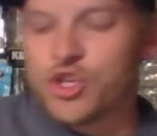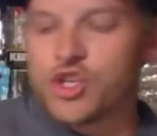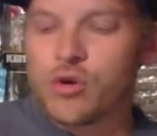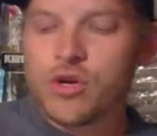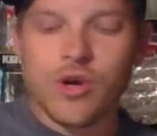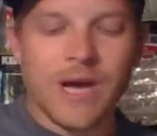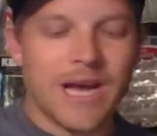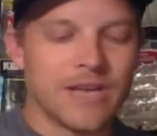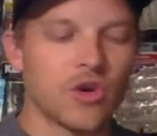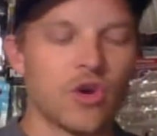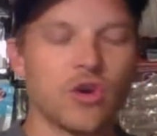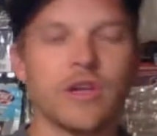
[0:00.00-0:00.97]
showing you guys
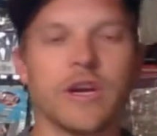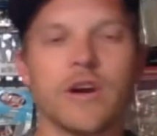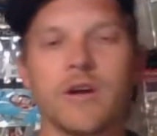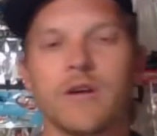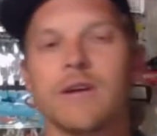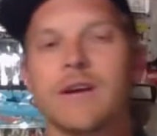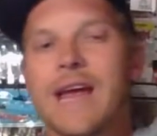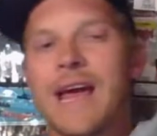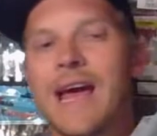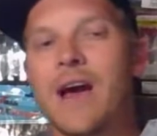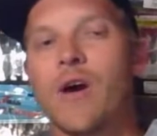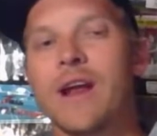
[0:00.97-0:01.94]
earlier,
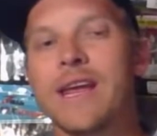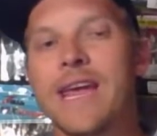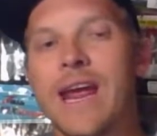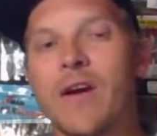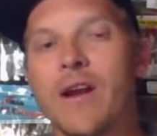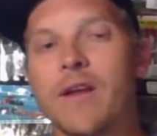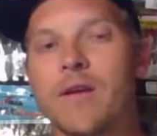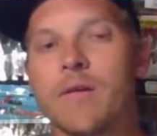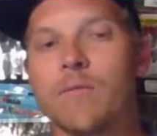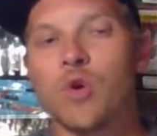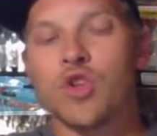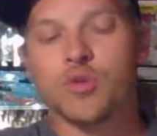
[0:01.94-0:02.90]
how I carry
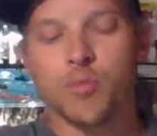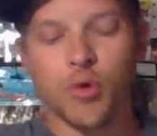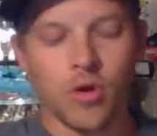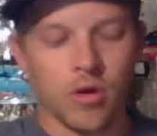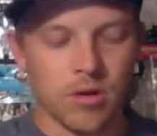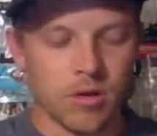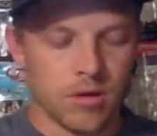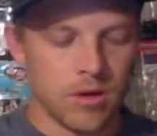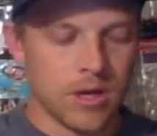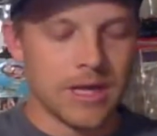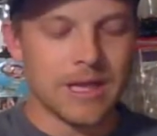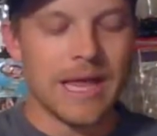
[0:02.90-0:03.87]
multiple
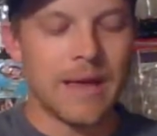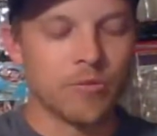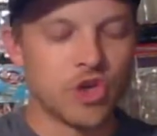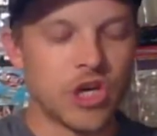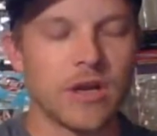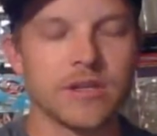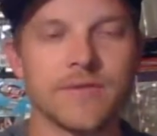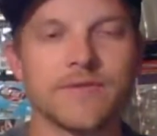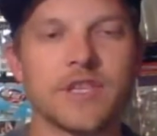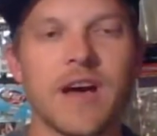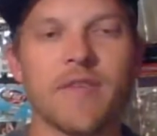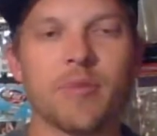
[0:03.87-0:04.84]
clam shells
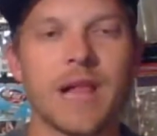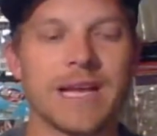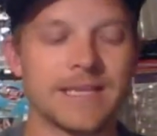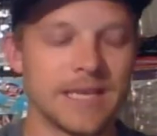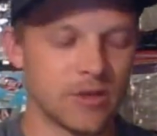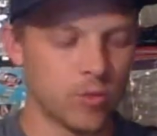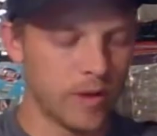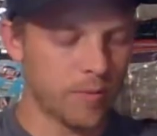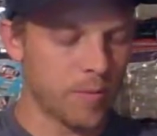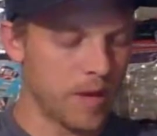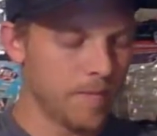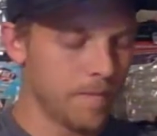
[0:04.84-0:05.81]
of soft plastics
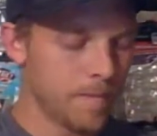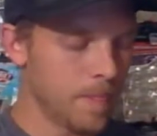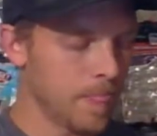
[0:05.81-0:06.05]
with me.